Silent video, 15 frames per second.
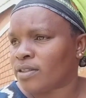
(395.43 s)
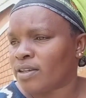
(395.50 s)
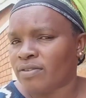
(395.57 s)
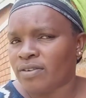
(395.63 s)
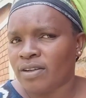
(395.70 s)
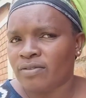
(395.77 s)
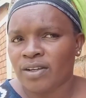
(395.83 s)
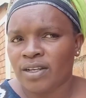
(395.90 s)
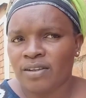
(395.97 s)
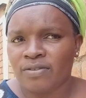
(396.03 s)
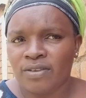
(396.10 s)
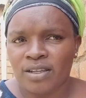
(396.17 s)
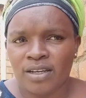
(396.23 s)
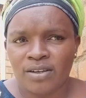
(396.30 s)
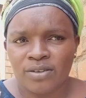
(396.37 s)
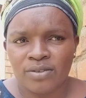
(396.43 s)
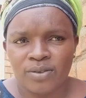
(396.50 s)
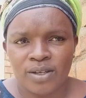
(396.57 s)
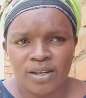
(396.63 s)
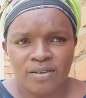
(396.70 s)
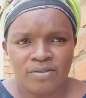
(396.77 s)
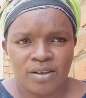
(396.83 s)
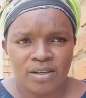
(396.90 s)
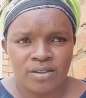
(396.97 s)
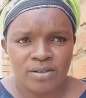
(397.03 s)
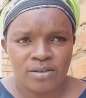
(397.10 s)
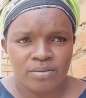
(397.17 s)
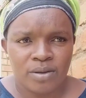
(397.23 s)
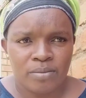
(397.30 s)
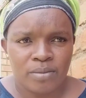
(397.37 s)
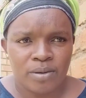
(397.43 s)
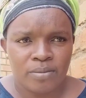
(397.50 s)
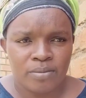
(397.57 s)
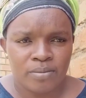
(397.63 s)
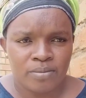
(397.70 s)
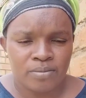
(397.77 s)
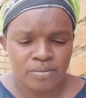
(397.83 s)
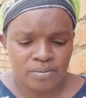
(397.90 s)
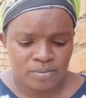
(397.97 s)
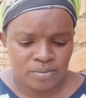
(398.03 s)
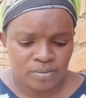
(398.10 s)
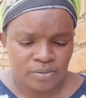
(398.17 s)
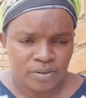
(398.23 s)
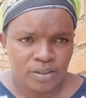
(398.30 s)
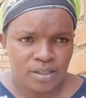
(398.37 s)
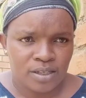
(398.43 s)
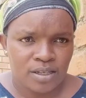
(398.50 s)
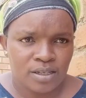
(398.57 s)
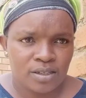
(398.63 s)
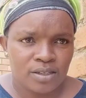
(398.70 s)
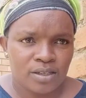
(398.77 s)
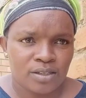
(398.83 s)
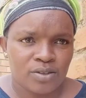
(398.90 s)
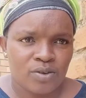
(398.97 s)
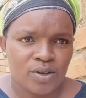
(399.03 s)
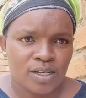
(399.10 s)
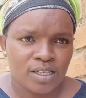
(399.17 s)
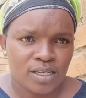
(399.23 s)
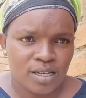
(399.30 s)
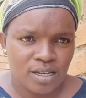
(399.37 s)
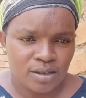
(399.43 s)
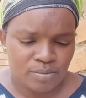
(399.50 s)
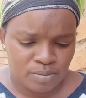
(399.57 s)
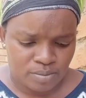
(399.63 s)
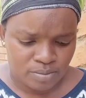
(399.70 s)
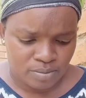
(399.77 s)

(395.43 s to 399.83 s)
I've never left the house when I've argued with my mom. Just go and sleep.